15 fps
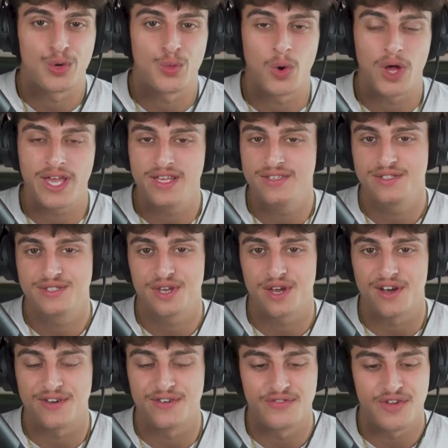ways
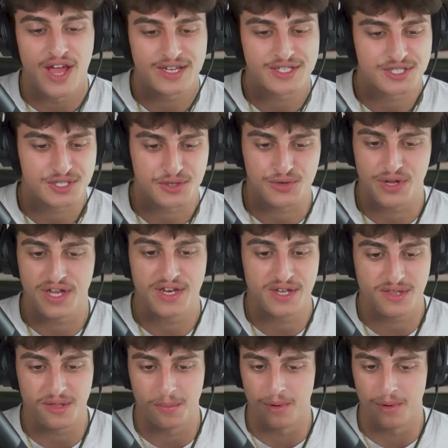of actually creating the